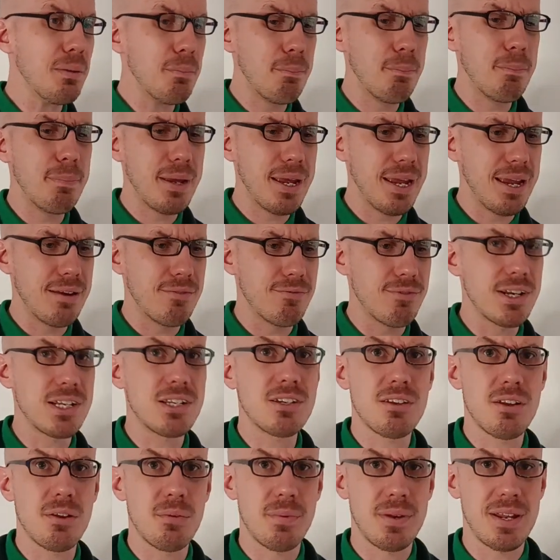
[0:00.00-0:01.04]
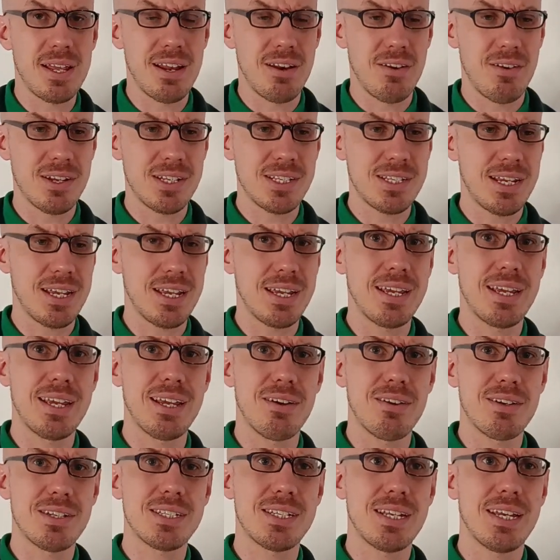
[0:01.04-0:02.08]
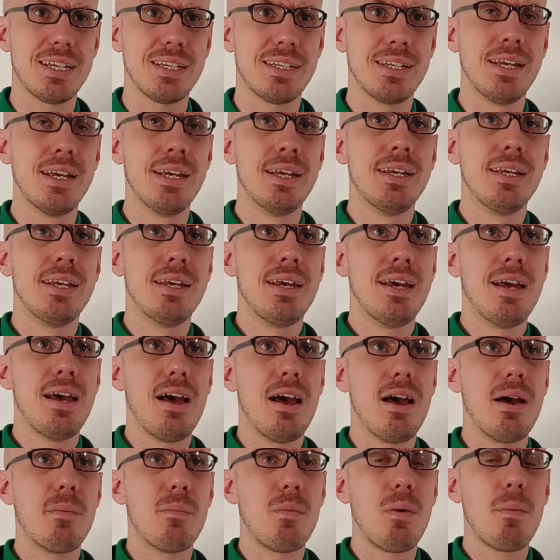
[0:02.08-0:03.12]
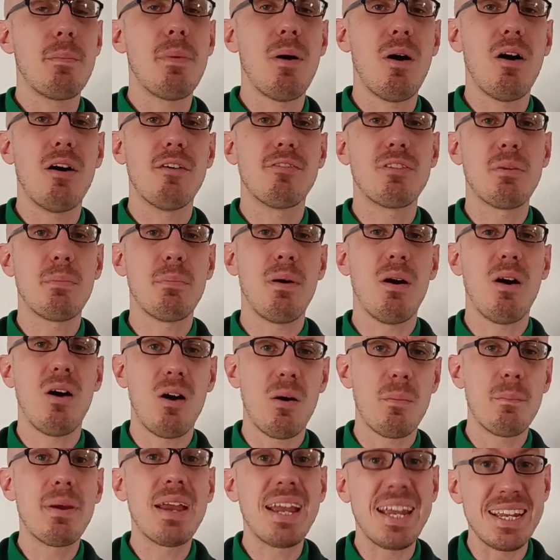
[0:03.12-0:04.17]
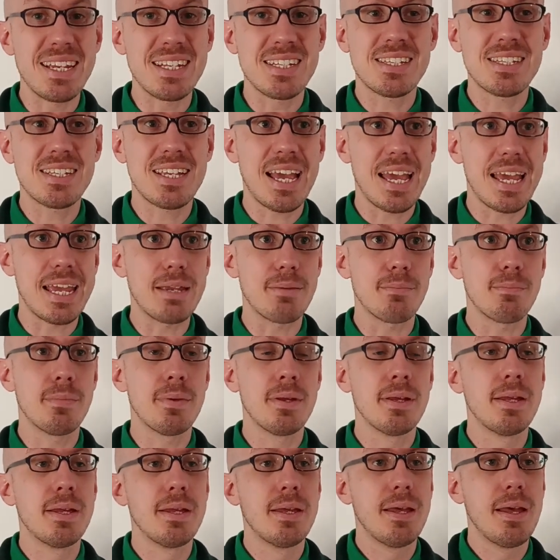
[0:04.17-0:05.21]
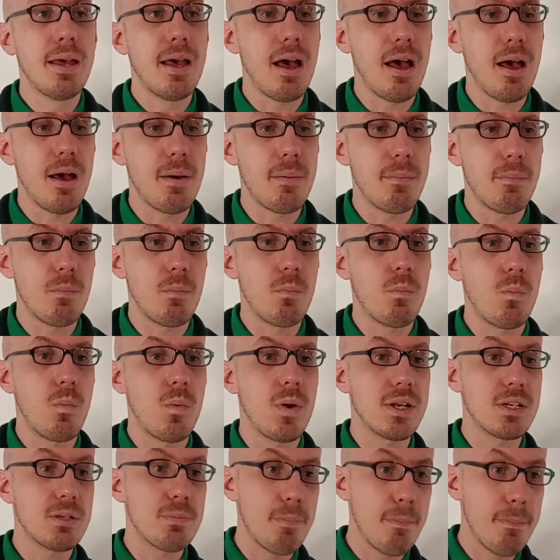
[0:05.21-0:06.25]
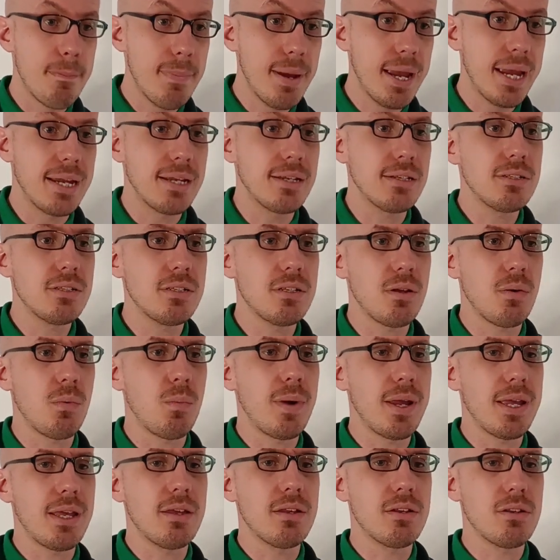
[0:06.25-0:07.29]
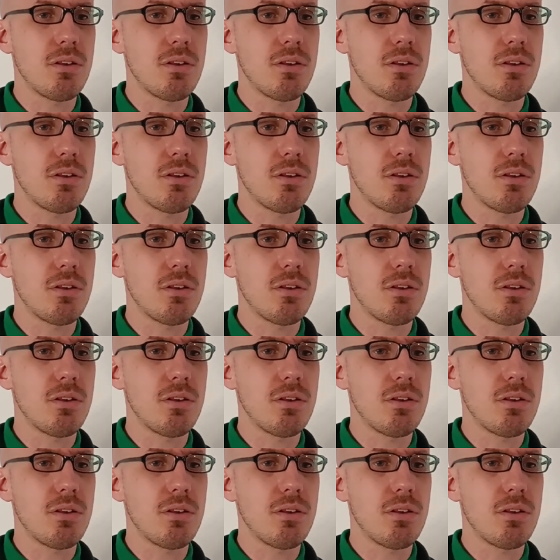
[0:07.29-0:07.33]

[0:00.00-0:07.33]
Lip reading: being registered with the NICEIC, we're part of the Part P scheme, which means that we can